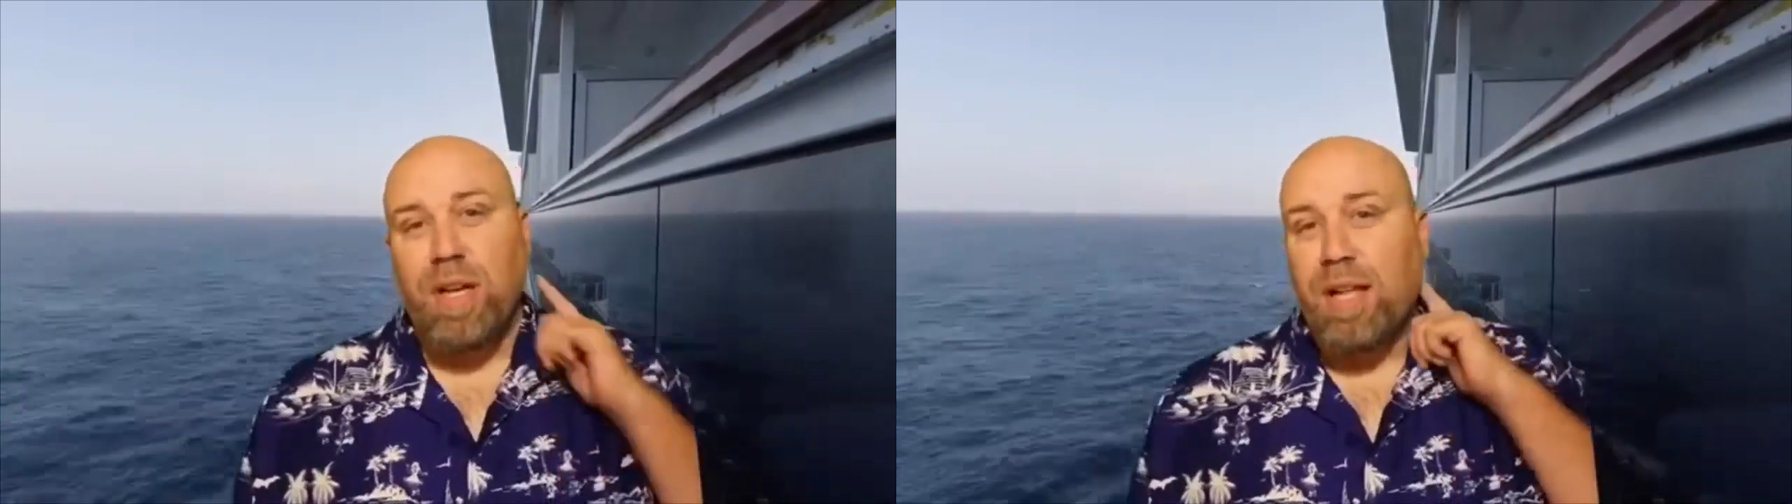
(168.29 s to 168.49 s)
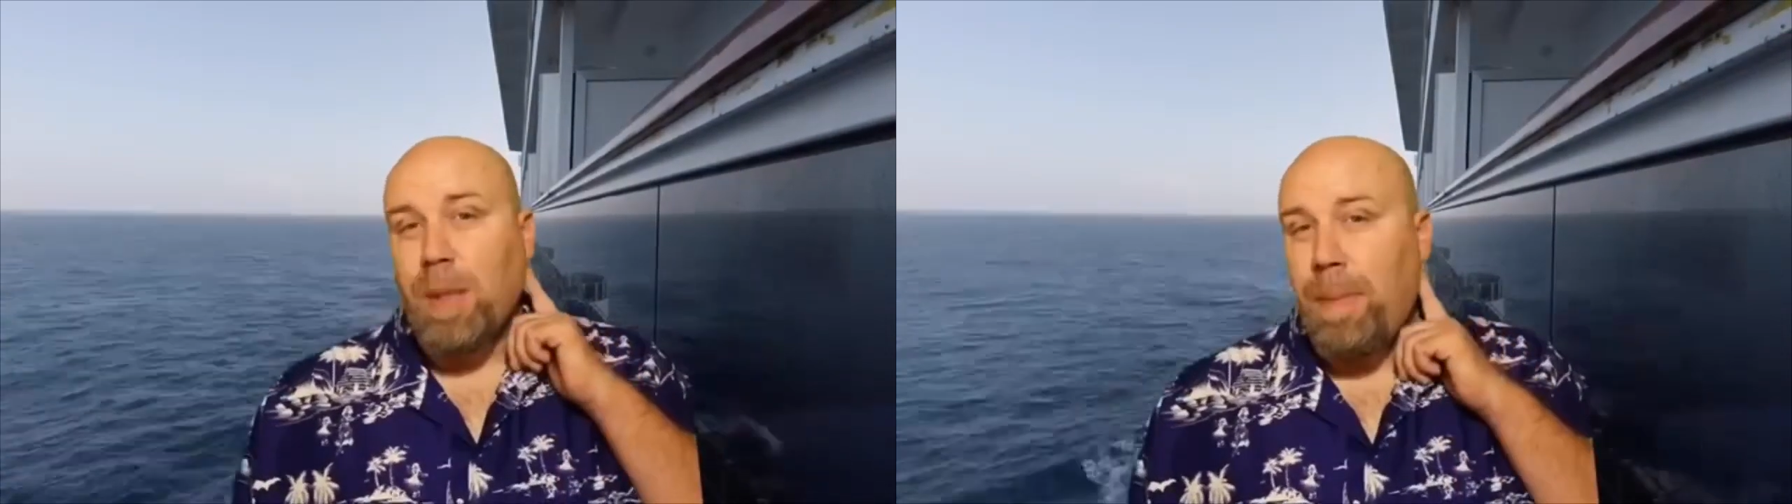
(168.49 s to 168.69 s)

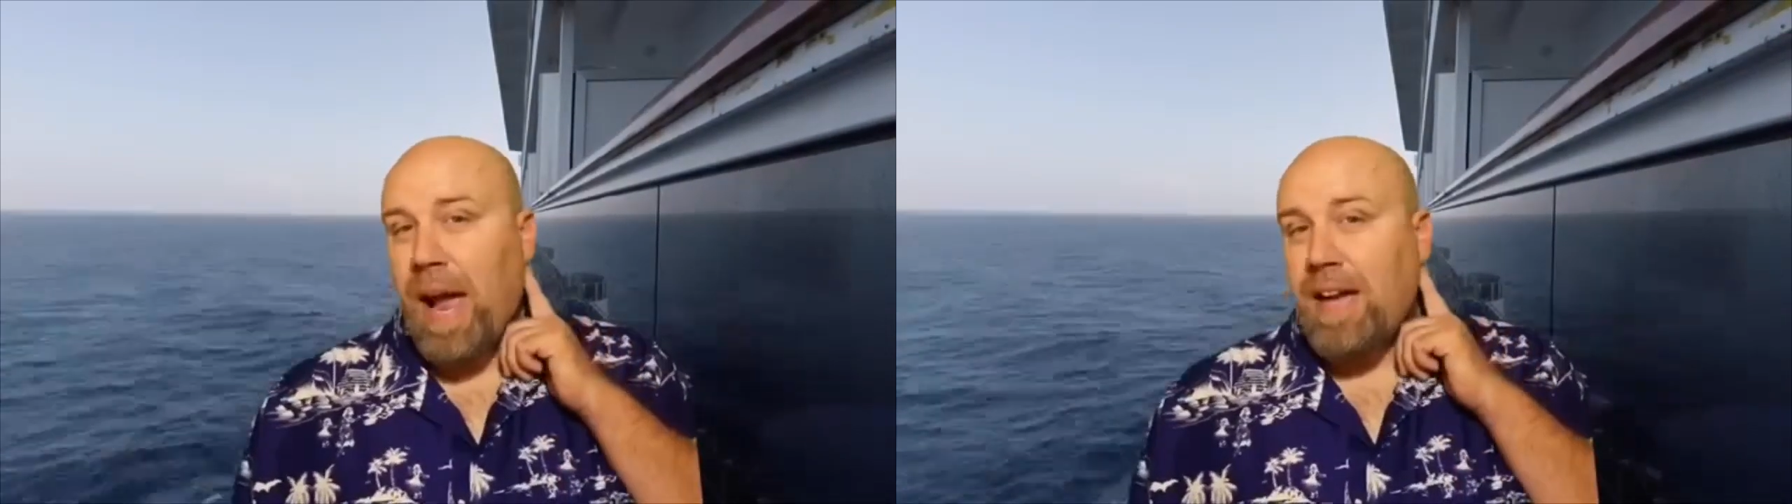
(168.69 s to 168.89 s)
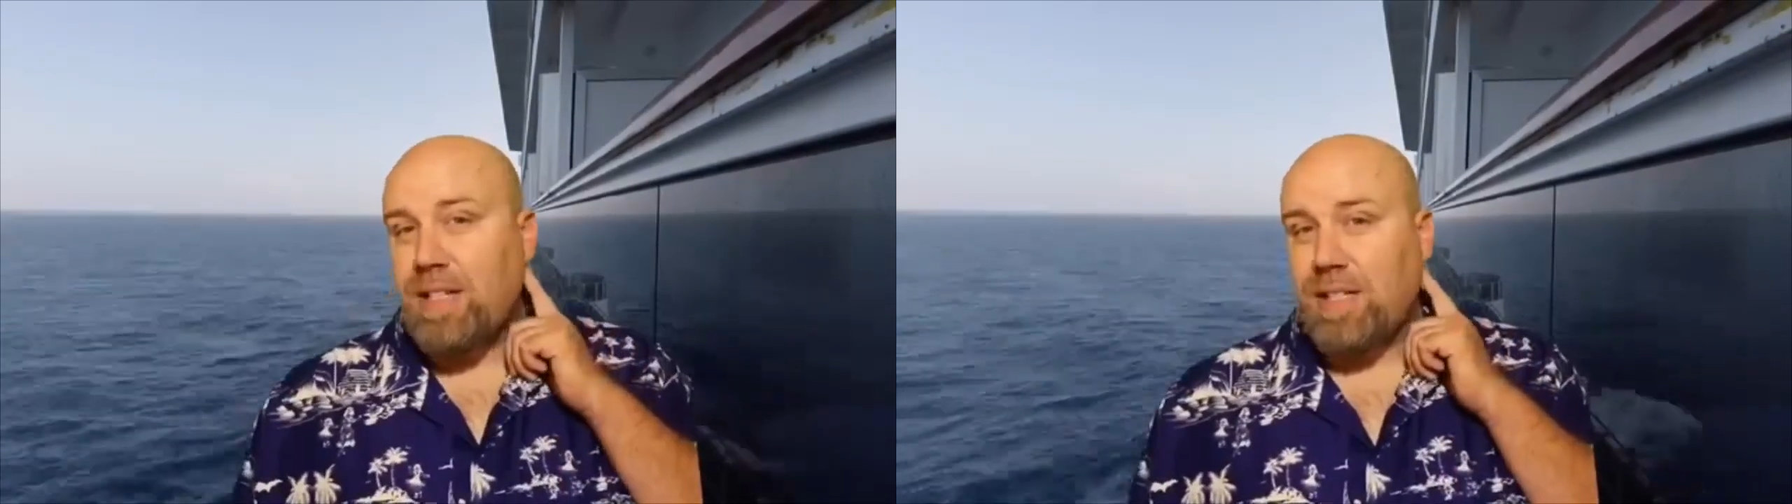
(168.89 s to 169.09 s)
got the
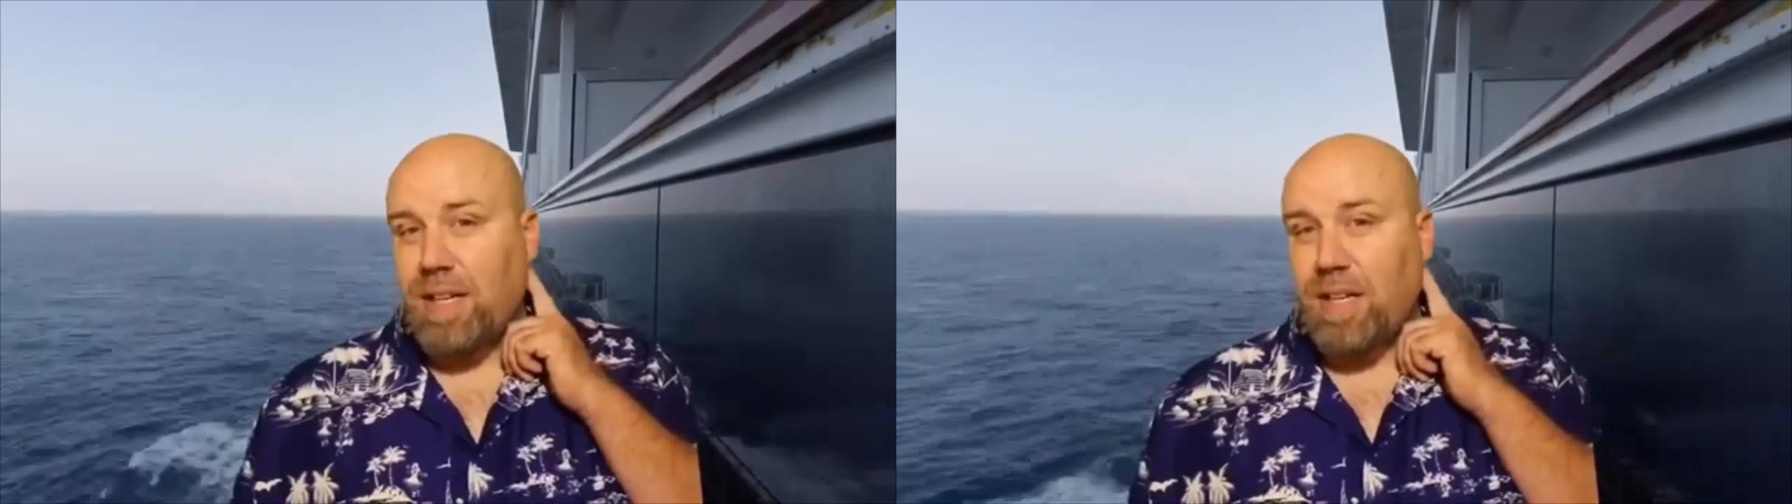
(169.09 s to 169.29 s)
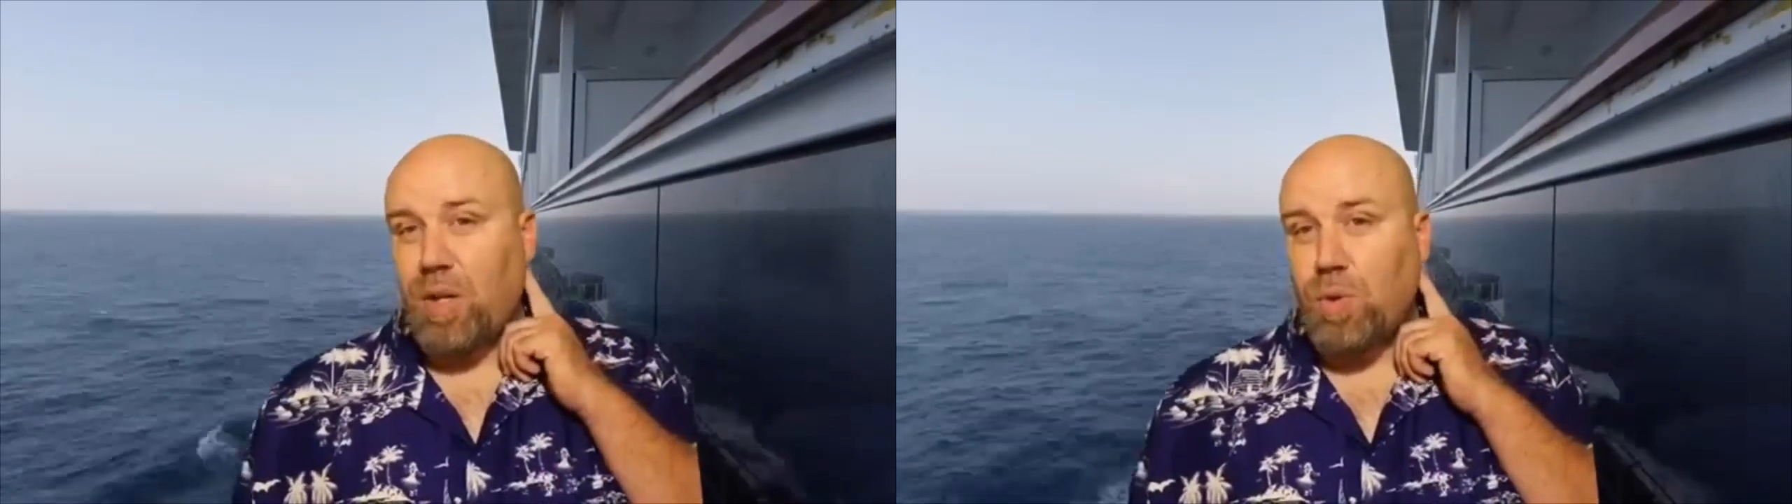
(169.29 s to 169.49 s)
patches
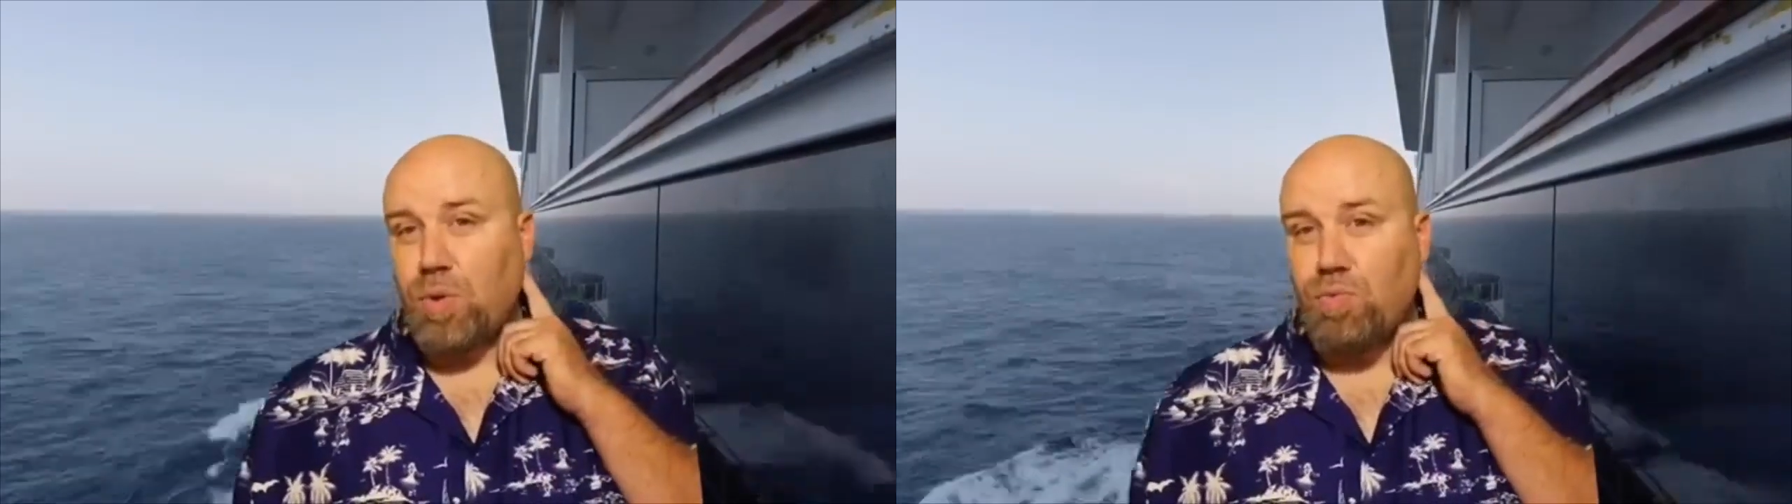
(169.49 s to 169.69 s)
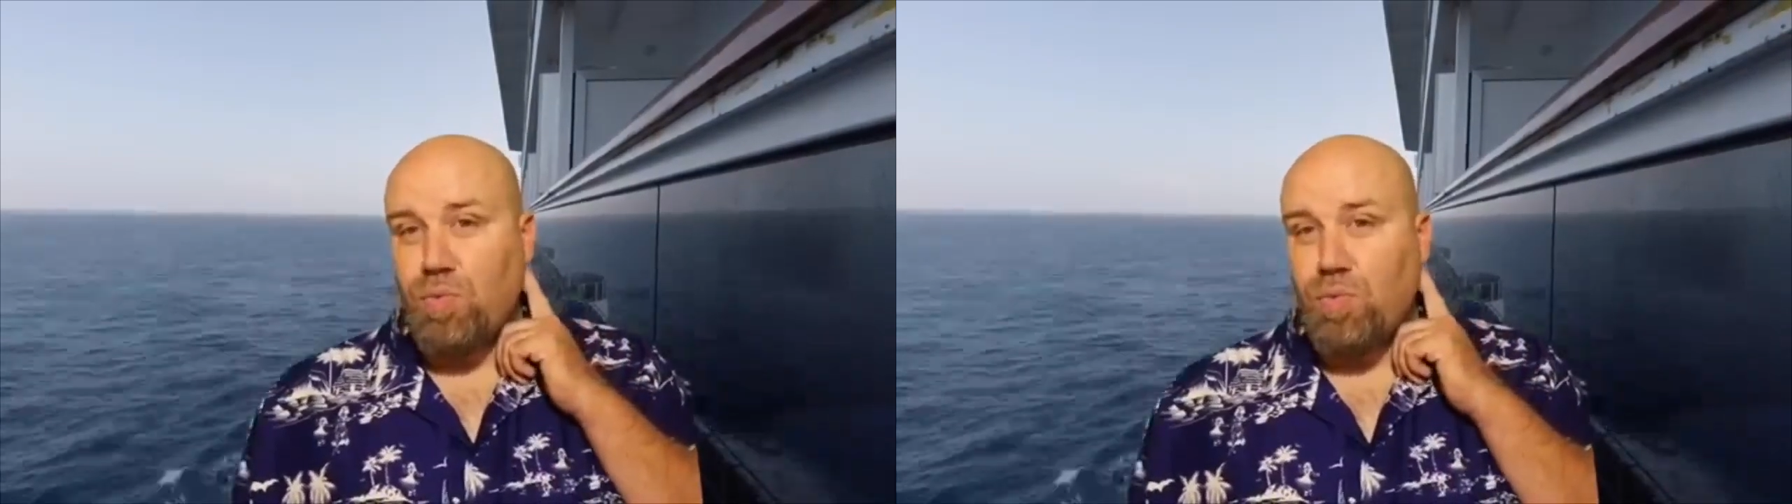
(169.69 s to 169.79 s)
that goes